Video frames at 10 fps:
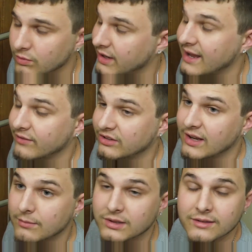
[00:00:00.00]
well, not every
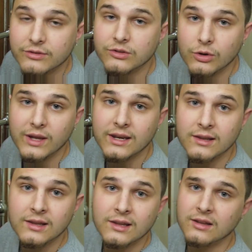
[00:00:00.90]
time, but if you do
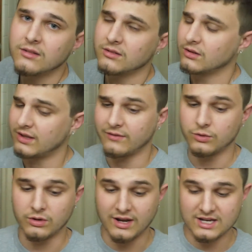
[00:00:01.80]
it, it'll give
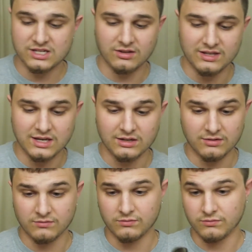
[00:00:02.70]
you a nice,
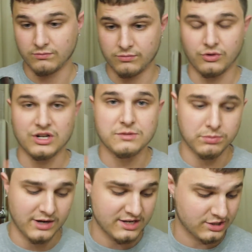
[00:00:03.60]
clean,
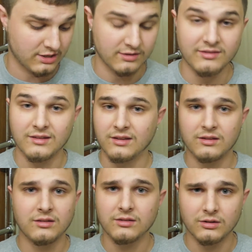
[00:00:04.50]
crisp razor.
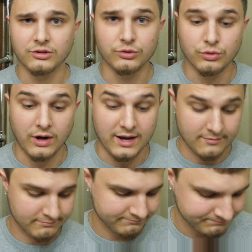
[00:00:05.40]
It'll do great.